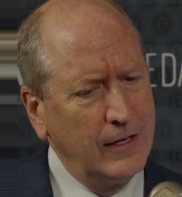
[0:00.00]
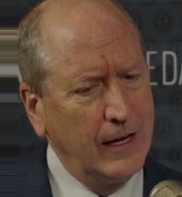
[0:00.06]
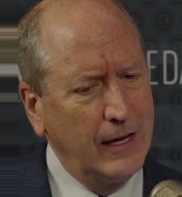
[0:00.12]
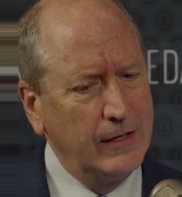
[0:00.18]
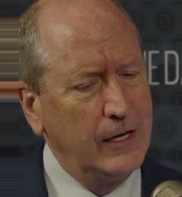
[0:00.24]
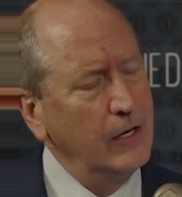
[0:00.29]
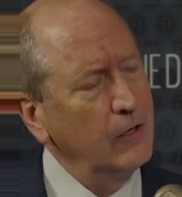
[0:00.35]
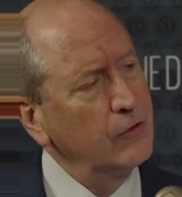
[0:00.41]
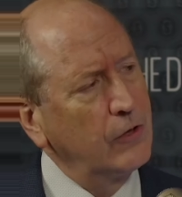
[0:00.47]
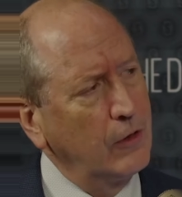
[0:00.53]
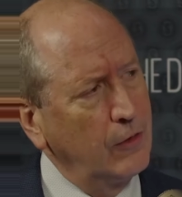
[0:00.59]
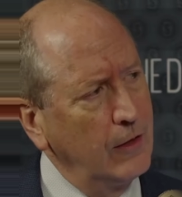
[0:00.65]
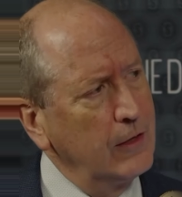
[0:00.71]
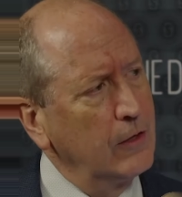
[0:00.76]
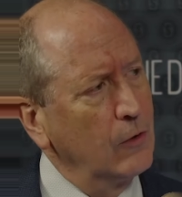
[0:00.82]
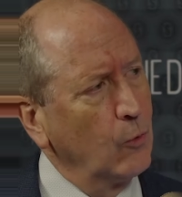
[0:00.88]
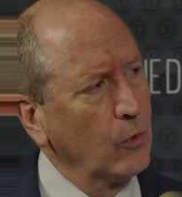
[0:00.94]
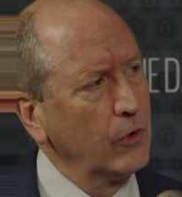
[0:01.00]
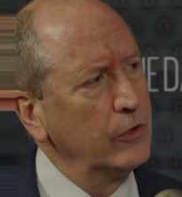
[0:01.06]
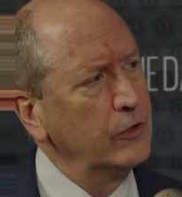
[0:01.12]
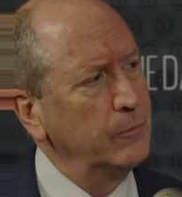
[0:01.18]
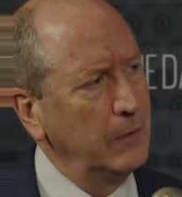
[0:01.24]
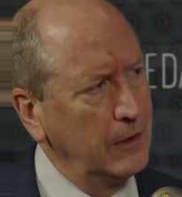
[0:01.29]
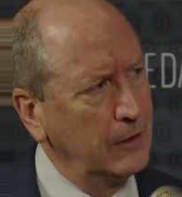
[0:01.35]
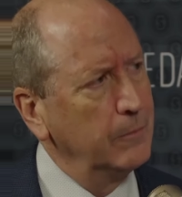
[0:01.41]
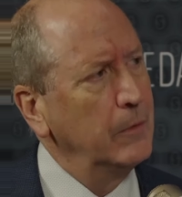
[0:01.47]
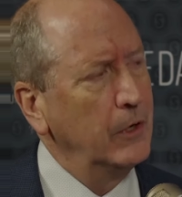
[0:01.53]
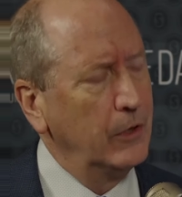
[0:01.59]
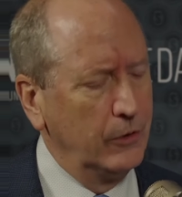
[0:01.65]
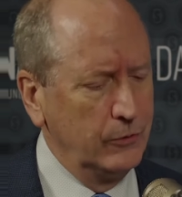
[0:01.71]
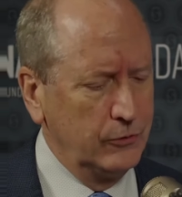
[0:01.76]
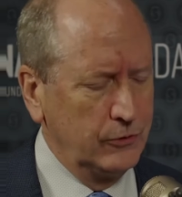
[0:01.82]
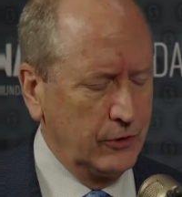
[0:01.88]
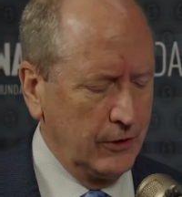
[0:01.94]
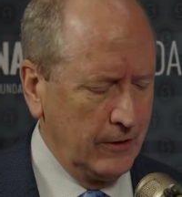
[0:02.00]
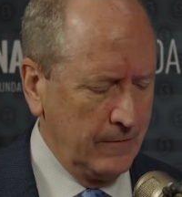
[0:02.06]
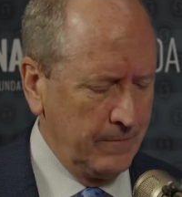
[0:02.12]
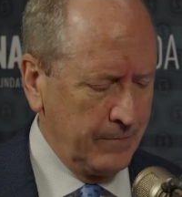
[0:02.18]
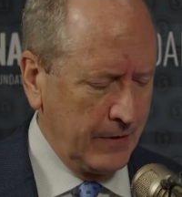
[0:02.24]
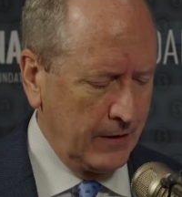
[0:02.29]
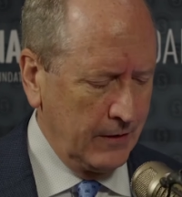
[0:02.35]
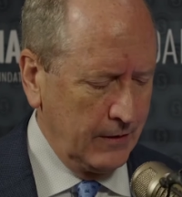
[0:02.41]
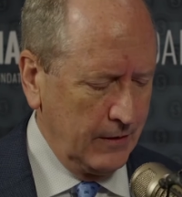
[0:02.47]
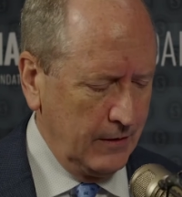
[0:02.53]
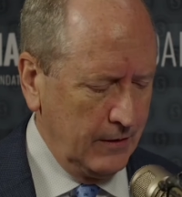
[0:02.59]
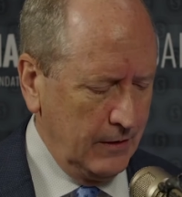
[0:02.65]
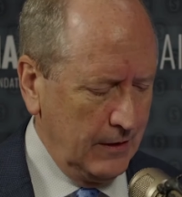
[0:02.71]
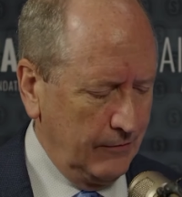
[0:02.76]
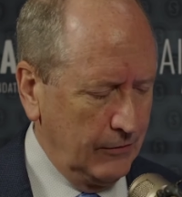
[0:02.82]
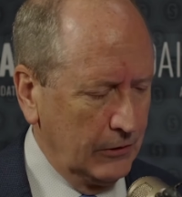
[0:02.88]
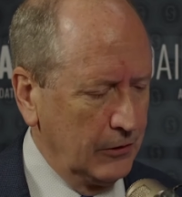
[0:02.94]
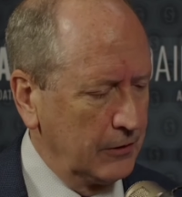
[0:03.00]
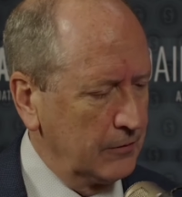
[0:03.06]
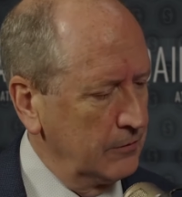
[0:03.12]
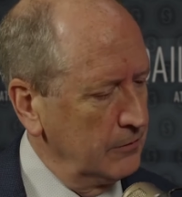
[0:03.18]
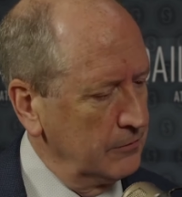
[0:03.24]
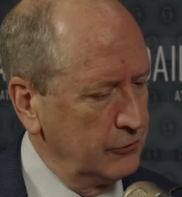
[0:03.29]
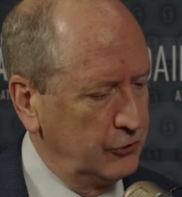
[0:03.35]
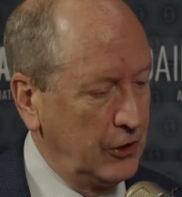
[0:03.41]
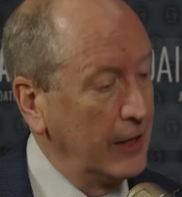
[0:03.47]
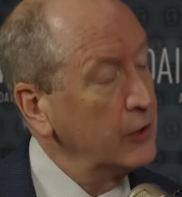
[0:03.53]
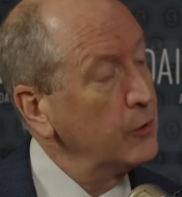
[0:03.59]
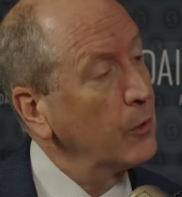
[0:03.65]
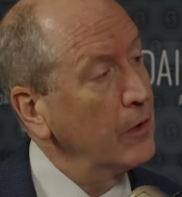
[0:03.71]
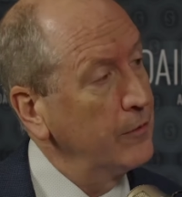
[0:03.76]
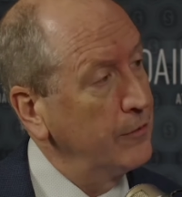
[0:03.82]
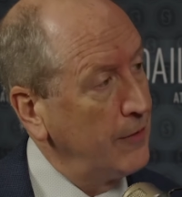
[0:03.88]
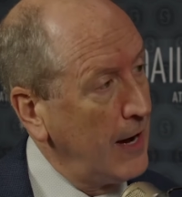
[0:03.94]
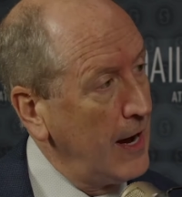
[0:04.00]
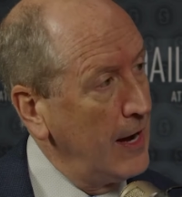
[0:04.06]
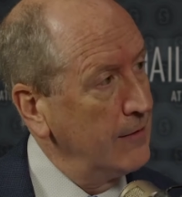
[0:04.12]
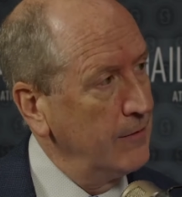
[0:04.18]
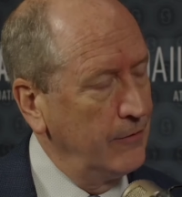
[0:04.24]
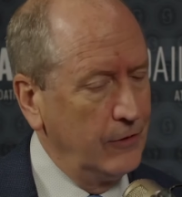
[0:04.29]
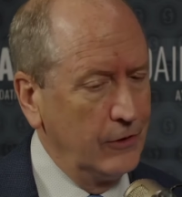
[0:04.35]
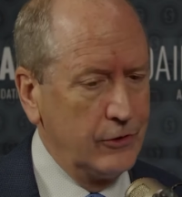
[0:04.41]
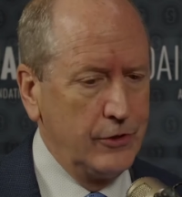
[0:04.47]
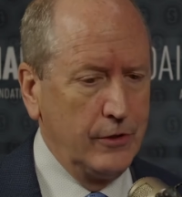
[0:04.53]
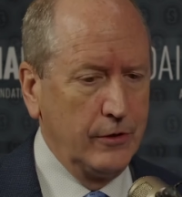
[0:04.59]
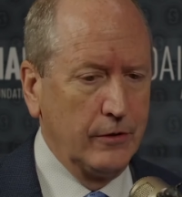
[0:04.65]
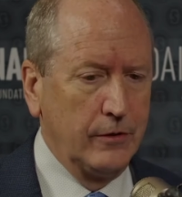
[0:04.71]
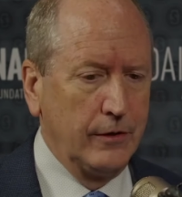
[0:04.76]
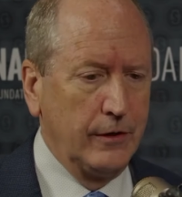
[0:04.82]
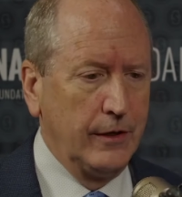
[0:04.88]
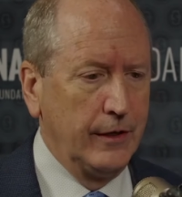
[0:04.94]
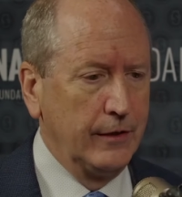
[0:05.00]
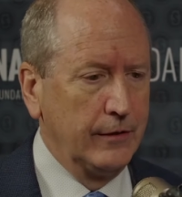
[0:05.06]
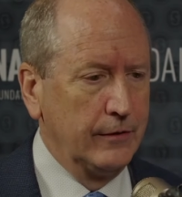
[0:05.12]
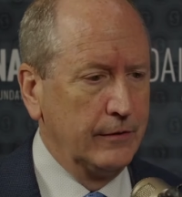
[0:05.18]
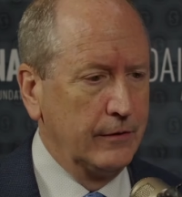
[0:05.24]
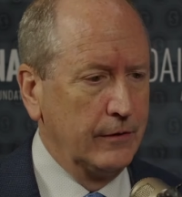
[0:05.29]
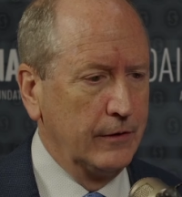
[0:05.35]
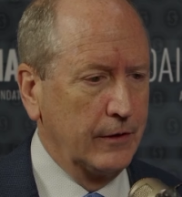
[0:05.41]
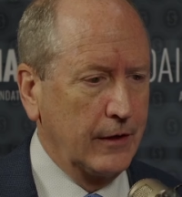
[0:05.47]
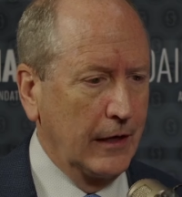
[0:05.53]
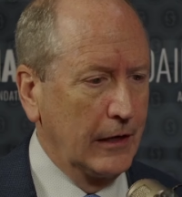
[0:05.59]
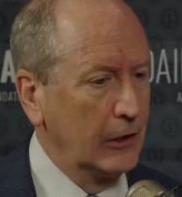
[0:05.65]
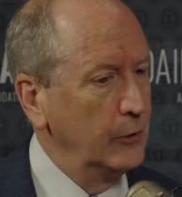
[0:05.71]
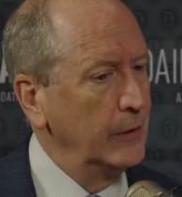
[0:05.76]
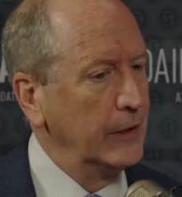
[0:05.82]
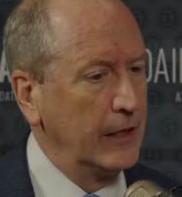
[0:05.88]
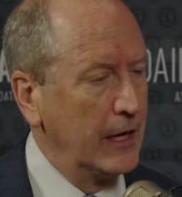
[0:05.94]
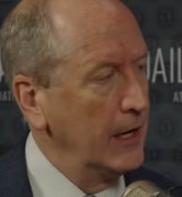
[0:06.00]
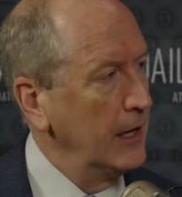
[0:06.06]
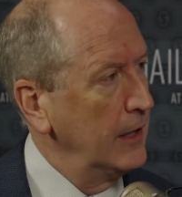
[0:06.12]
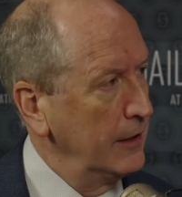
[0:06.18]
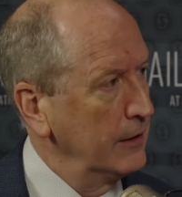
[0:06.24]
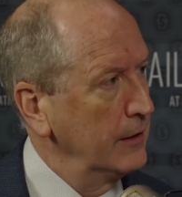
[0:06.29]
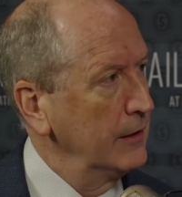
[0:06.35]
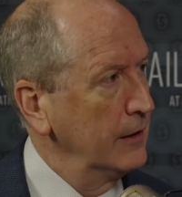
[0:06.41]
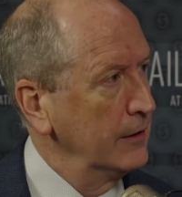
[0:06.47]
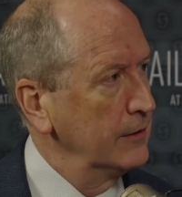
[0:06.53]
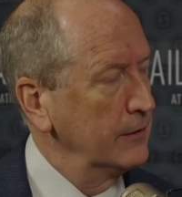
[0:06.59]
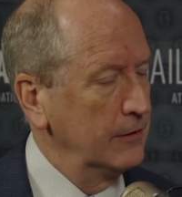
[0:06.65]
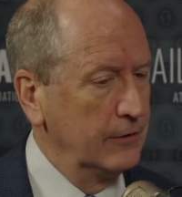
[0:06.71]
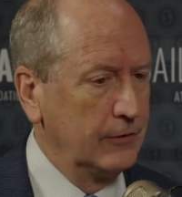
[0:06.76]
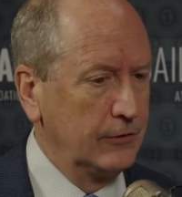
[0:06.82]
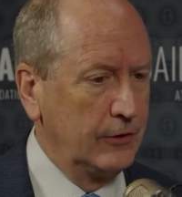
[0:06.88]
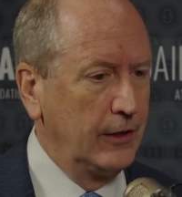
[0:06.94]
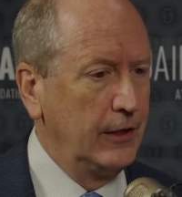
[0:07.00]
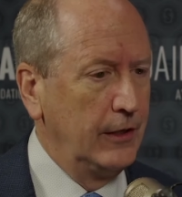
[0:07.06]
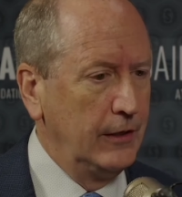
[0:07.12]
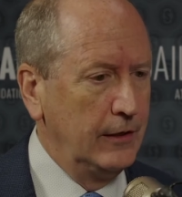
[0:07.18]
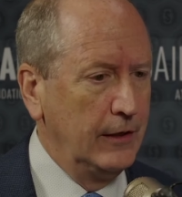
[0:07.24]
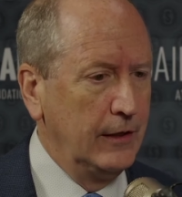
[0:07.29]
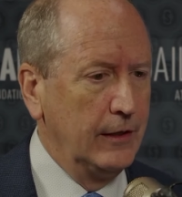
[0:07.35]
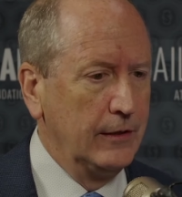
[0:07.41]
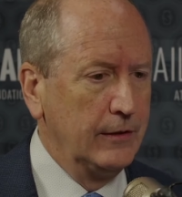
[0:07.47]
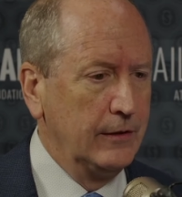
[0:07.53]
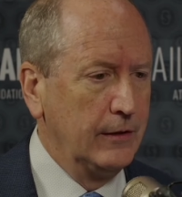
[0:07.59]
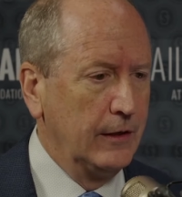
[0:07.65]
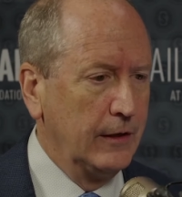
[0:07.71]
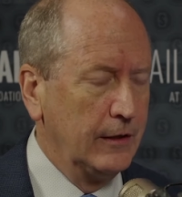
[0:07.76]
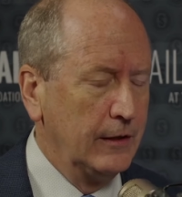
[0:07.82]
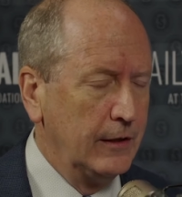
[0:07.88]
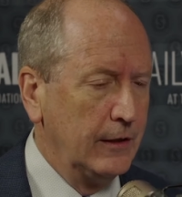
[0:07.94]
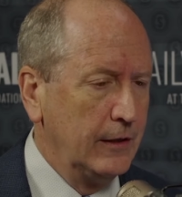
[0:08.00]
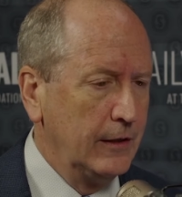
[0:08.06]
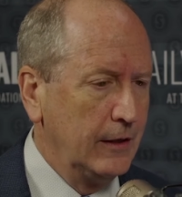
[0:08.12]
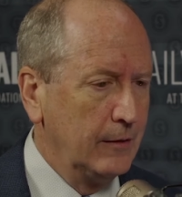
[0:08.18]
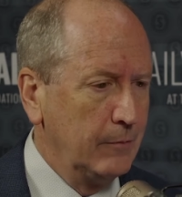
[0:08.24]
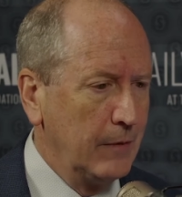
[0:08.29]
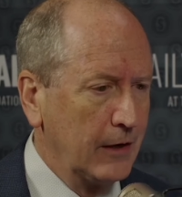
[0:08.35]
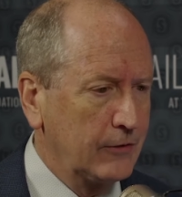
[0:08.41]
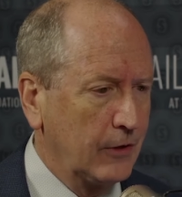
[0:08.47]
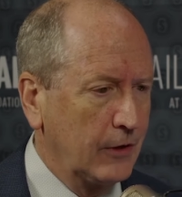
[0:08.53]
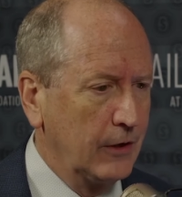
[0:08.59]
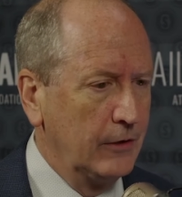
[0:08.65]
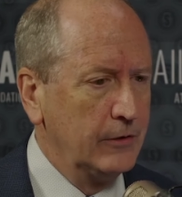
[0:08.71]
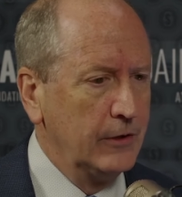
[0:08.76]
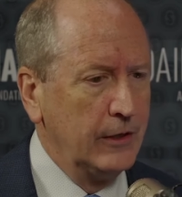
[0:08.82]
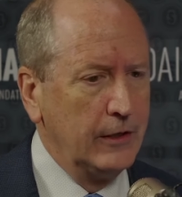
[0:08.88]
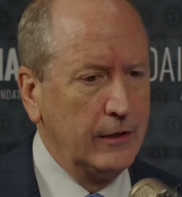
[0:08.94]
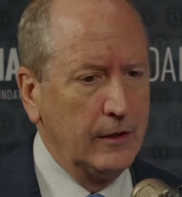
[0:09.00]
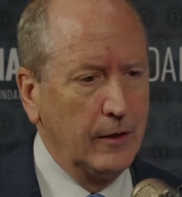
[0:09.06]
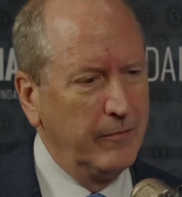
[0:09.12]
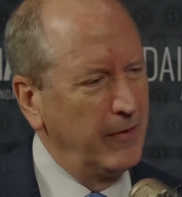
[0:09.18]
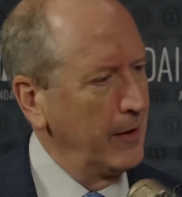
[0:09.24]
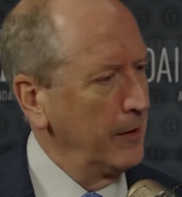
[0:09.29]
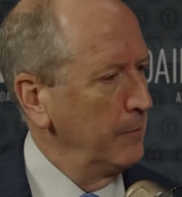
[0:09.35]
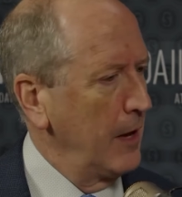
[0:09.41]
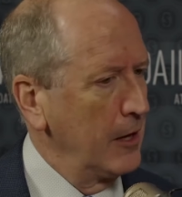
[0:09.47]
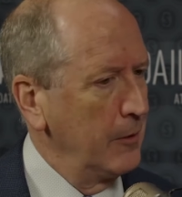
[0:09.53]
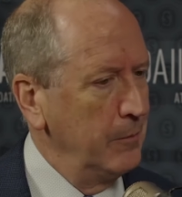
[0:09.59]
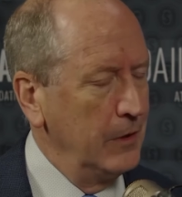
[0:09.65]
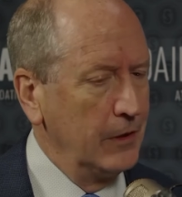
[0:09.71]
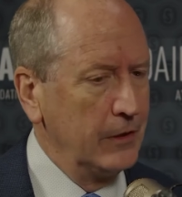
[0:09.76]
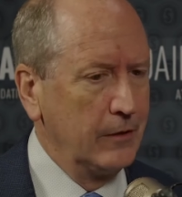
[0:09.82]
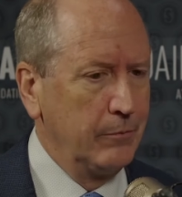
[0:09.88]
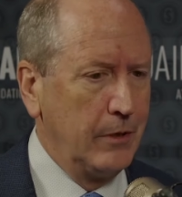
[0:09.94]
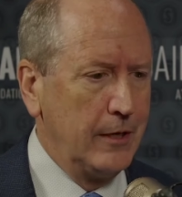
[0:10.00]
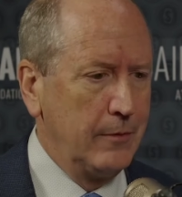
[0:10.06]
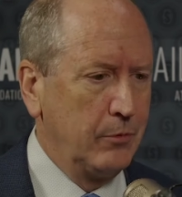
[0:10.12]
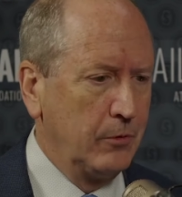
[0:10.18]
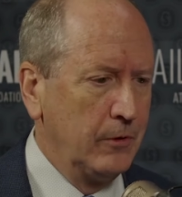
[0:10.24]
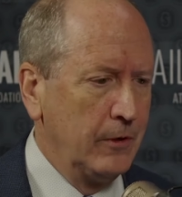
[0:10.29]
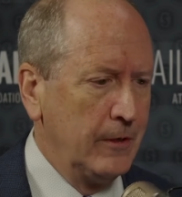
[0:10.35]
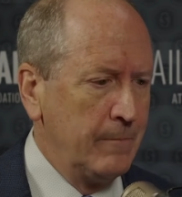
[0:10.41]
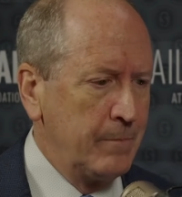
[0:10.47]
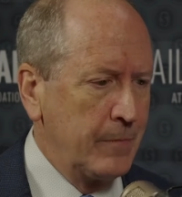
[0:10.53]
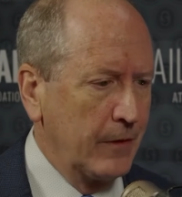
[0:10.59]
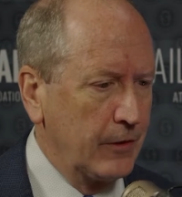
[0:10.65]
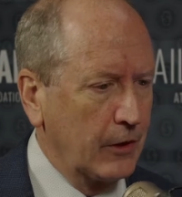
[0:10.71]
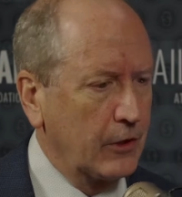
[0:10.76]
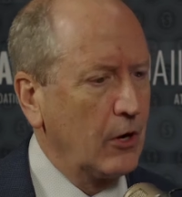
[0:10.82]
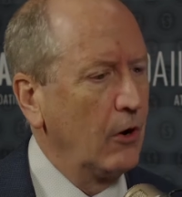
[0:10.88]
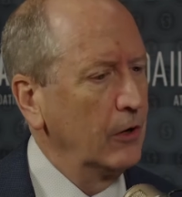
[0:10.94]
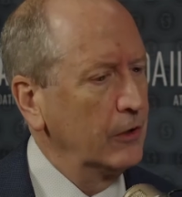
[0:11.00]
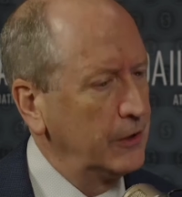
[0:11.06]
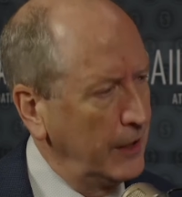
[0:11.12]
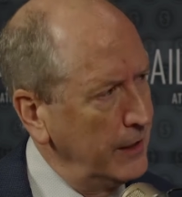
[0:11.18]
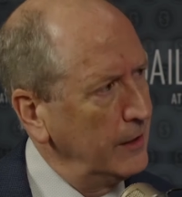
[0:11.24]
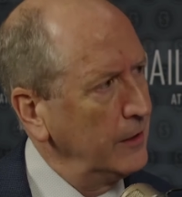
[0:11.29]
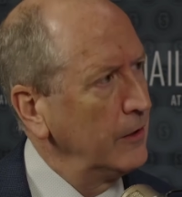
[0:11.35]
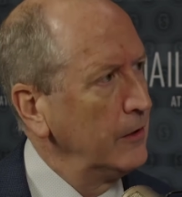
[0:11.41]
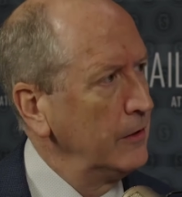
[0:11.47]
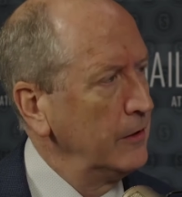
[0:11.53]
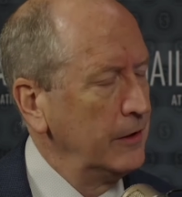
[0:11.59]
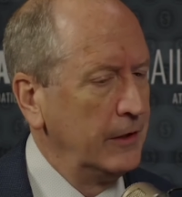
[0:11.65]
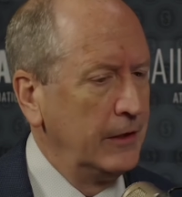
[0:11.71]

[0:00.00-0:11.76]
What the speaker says: And here's the thing that worries me the most. If you look January 5 of this year in Caluican, a city in Mexico, about a million people, the cartel,